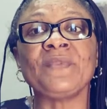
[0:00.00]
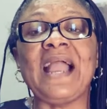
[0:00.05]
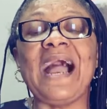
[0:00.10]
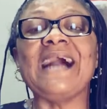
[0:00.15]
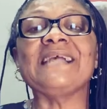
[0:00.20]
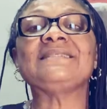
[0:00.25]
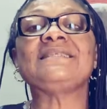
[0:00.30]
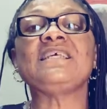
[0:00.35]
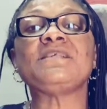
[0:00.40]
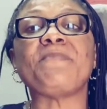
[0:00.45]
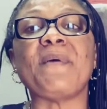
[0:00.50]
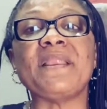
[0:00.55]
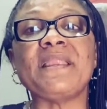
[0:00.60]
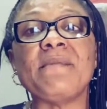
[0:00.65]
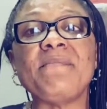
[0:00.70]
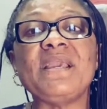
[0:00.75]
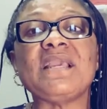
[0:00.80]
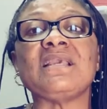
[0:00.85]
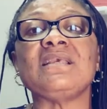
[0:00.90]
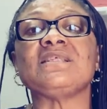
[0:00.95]
as this
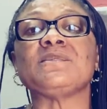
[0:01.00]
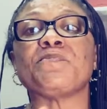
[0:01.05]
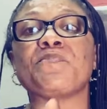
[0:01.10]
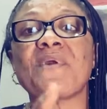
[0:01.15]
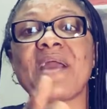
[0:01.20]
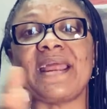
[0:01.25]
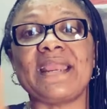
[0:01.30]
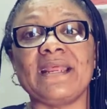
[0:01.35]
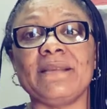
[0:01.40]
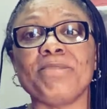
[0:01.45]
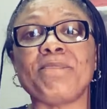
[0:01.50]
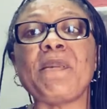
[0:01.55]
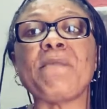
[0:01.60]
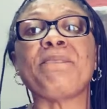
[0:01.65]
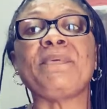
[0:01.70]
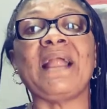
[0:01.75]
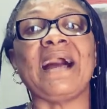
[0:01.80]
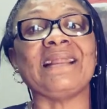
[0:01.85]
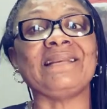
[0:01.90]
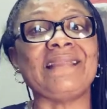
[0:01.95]
pandemic is spreading,
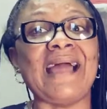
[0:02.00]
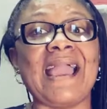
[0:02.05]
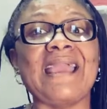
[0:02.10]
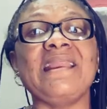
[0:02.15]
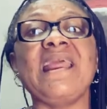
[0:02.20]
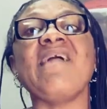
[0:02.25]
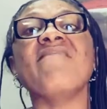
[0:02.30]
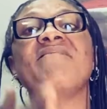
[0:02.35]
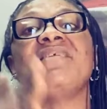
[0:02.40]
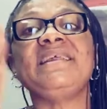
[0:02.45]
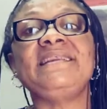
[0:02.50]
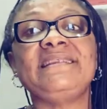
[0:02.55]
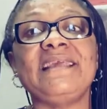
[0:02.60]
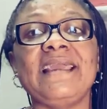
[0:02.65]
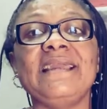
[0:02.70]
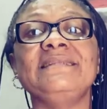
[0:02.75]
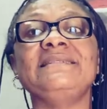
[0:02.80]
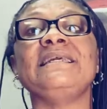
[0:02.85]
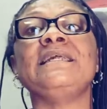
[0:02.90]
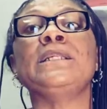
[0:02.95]
people are dying every
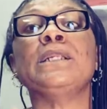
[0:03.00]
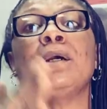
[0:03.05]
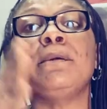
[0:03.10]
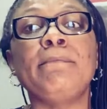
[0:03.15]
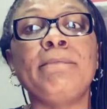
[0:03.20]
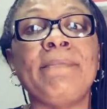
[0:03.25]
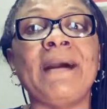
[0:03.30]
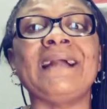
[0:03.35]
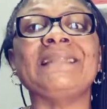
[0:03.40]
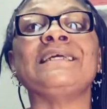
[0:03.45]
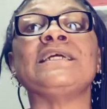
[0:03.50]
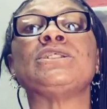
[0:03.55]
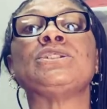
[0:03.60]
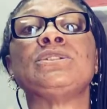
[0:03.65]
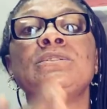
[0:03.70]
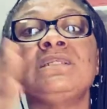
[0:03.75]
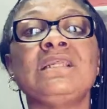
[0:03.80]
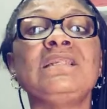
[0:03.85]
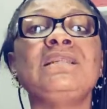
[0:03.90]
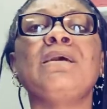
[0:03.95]
day. The number
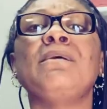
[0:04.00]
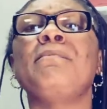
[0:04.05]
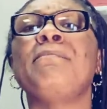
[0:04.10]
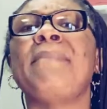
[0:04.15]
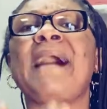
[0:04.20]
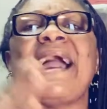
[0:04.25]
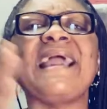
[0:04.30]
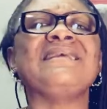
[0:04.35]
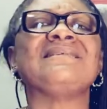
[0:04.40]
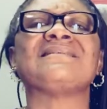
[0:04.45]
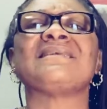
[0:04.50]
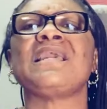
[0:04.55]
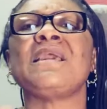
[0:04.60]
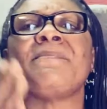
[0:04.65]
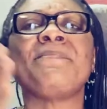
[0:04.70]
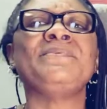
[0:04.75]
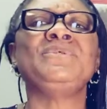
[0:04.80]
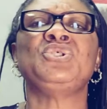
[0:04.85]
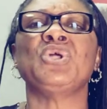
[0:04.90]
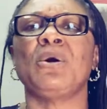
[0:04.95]
is
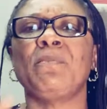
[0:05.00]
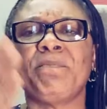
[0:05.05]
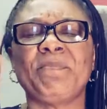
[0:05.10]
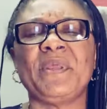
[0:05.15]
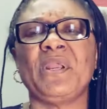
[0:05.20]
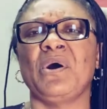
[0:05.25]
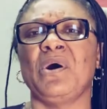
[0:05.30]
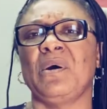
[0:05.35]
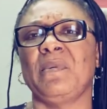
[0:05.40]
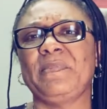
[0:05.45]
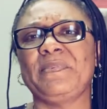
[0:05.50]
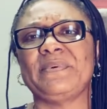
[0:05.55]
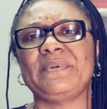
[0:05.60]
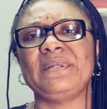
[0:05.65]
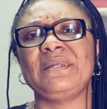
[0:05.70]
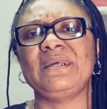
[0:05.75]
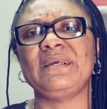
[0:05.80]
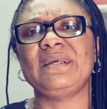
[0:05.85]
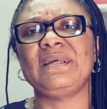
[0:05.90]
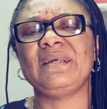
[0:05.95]
keep jumping up.
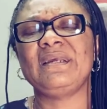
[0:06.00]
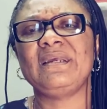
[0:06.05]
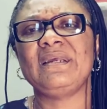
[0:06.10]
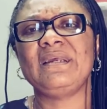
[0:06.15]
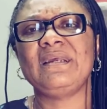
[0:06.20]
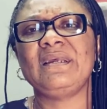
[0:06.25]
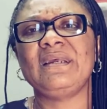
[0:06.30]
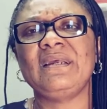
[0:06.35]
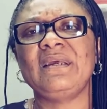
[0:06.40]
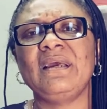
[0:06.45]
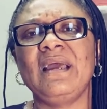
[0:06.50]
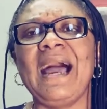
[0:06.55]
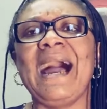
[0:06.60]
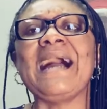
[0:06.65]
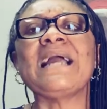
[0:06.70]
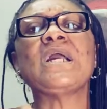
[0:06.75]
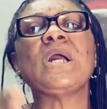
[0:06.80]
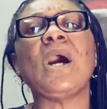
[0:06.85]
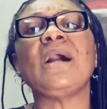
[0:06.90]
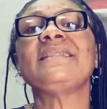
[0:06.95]

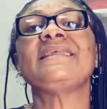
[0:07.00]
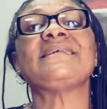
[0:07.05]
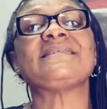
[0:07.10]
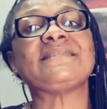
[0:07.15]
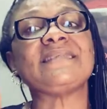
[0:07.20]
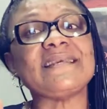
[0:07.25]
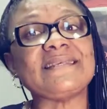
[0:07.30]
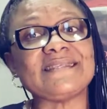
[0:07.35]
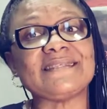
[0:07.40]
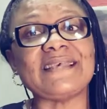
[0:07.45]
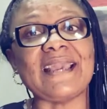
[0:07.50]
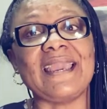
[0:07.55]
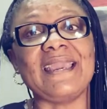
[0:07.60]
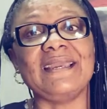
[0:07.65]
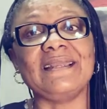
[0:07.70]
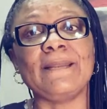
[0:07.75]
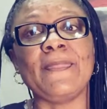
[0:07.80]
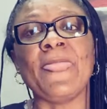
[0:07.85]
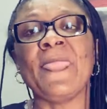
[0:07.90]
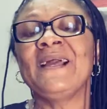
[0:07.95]
And God is still
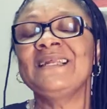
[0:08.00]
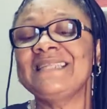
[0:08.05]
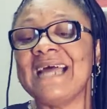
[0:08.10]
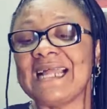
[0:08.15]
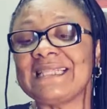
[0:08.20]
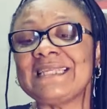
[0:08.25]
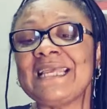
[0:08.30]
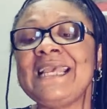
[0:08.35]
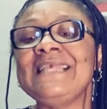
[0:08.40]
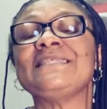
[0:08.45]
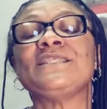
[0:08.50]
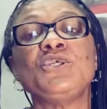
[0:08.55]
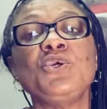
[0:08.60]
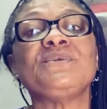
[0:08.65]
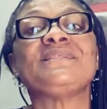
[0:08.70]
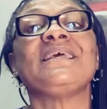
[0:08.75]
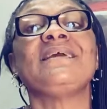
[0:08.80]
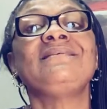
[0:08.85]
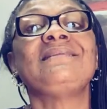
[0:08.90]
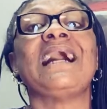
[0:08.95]
saying that he's
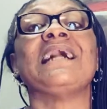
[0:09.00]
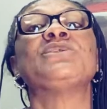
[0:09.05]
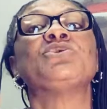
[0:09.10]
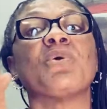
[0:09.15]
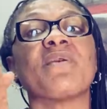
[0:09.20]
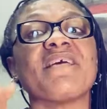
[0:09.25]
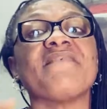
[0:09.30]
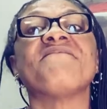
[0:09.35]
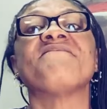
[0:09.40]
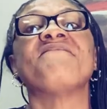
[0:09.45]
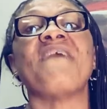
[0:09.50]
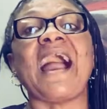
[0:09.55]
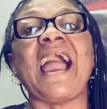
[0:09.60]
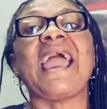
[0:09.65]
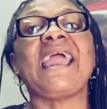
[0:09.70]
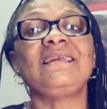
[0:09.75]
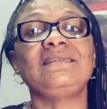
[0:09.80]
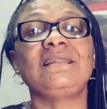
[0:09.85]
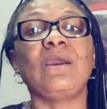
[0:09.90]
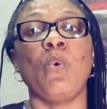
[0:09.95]
using that to
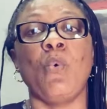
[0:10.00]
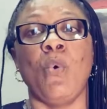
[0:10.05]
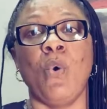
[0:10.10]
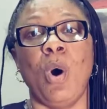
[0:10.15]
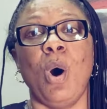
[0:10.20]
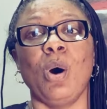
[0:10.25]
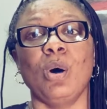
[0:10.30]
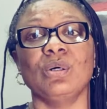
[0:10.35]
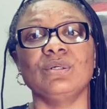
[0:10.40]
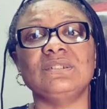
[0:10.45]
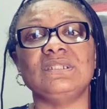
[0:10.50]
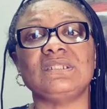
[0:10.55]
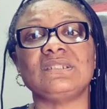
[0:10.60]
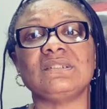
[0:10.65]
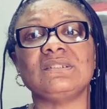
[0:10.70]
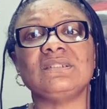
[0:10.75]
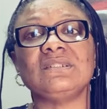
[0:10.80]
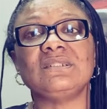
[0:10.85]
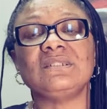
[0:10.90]
refine the world.